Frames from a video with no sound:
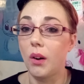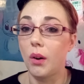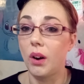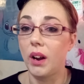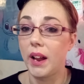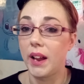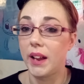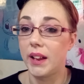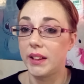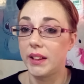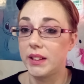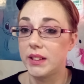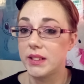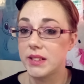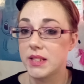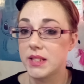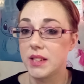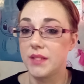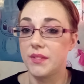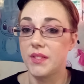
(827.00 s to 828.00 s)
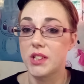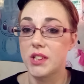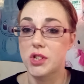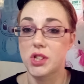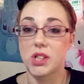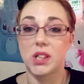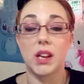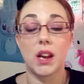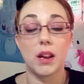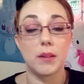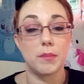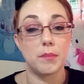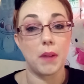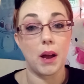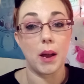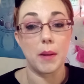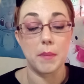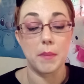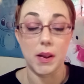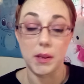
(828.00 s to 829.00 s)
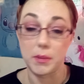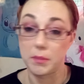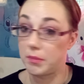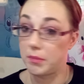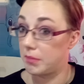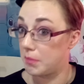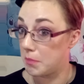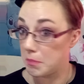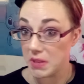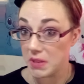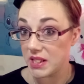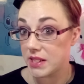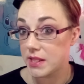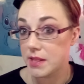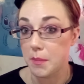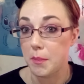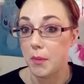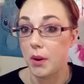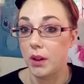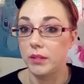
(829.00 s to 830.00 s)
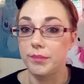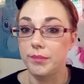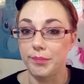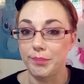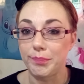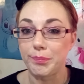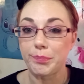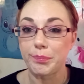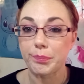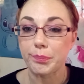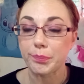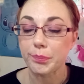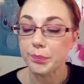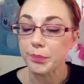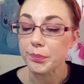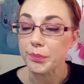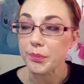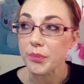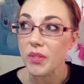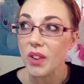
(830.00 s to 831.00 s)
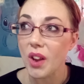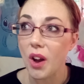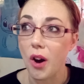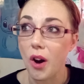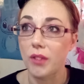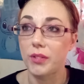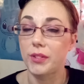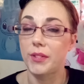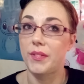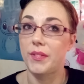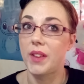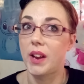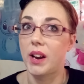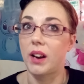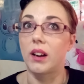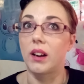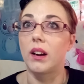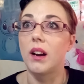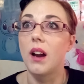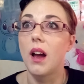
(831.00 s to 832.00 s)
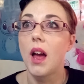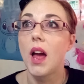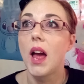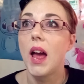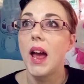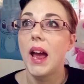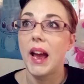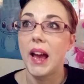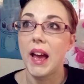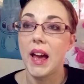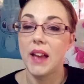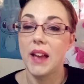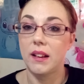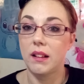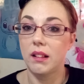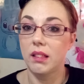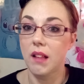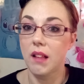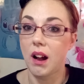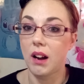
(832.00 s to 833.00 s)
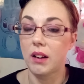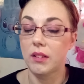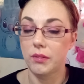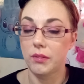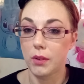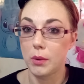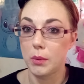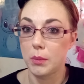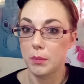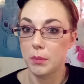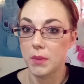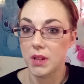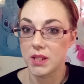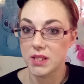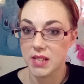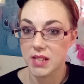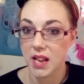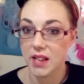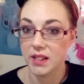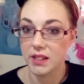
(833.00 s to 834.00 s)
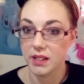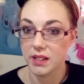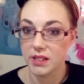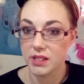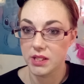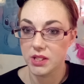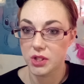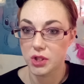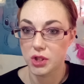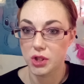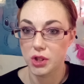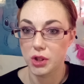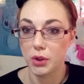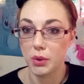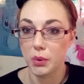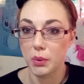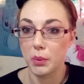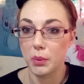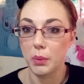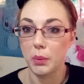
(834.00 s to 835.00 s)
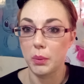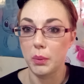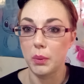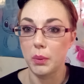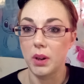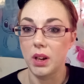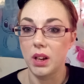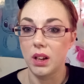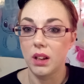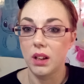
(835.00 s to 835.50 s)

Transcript: and eventually I might meet someone off of there, and a lot of them tended to